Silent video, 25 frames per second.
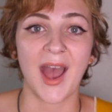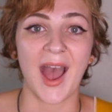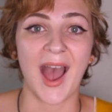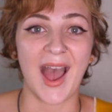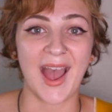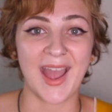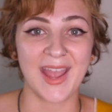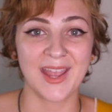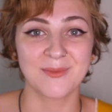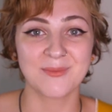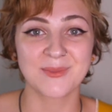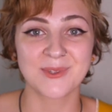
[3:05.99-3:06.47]

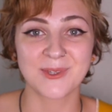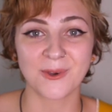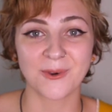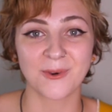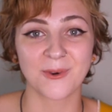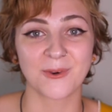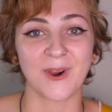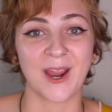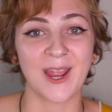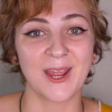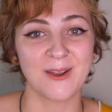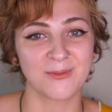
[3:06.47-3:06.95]
I am so
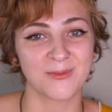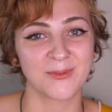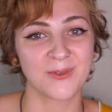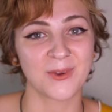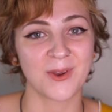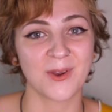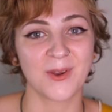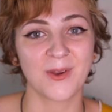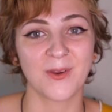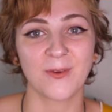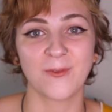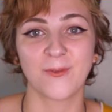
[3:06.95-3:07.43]

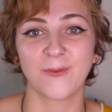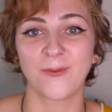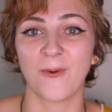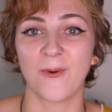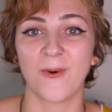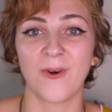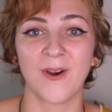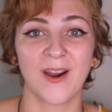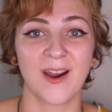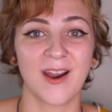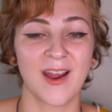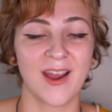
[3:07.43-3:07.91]
grateful
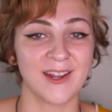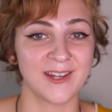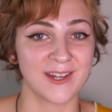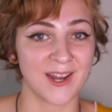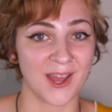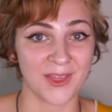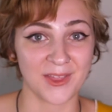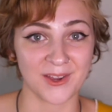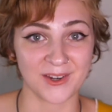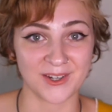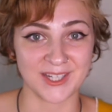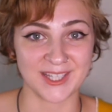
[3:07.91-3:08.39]
for
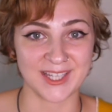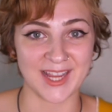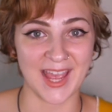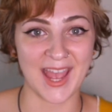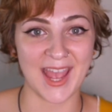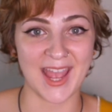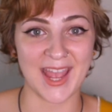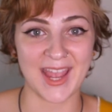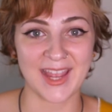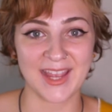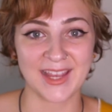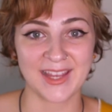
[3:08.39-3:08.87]
another
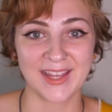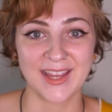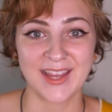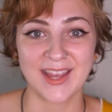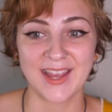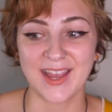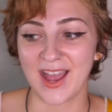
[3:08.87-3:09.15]
day.